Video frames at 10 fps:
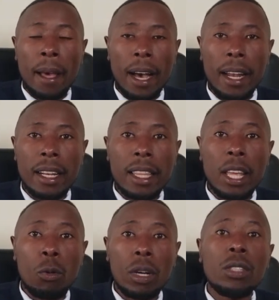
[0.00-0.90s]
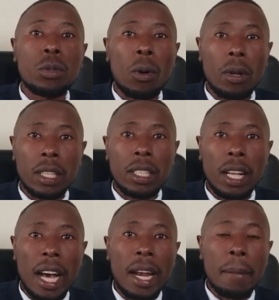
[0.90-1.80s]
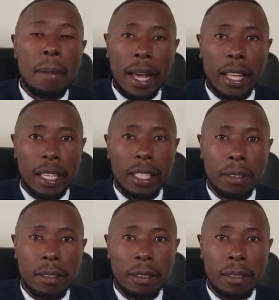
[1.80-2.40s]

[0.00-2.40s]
And they went on and married.